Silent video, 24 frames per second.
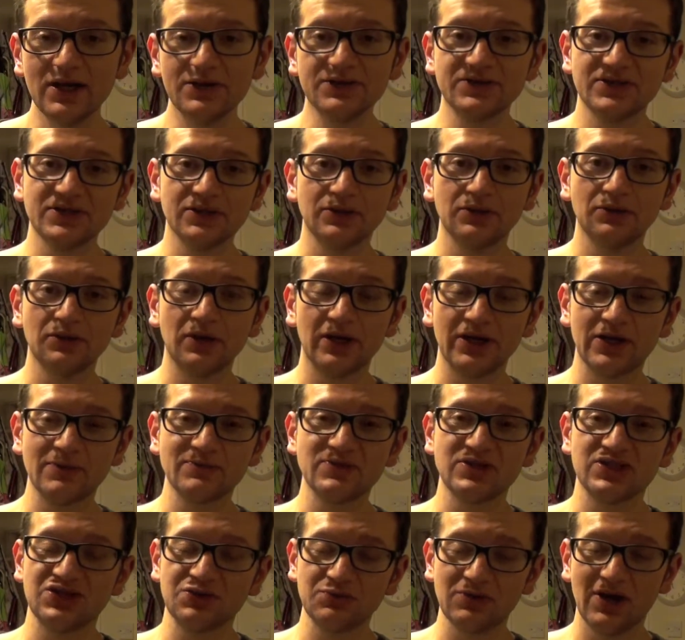until I come
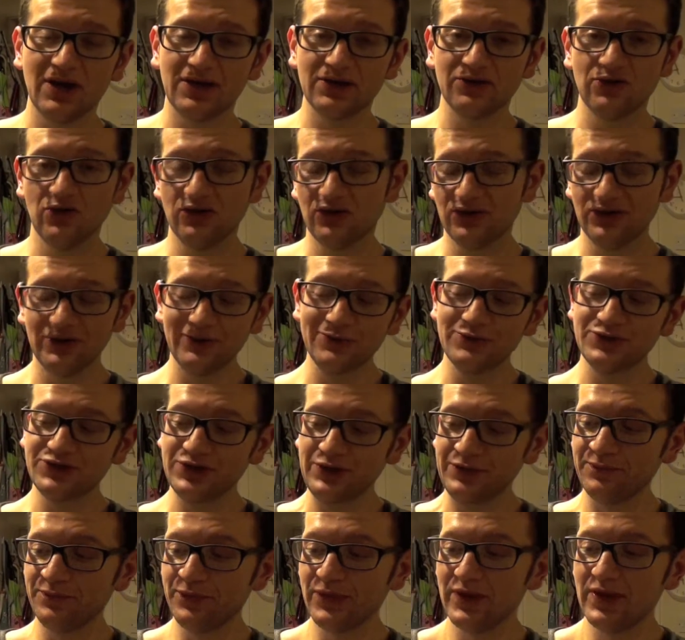to some kind of
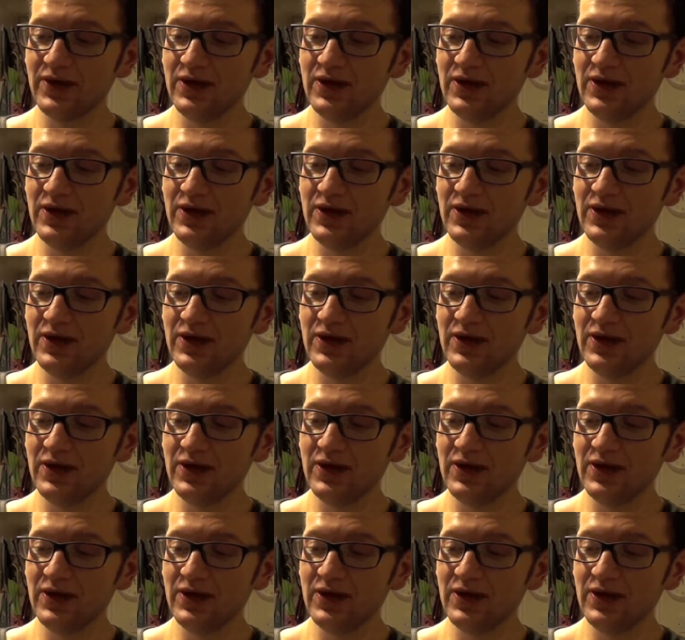conclusion.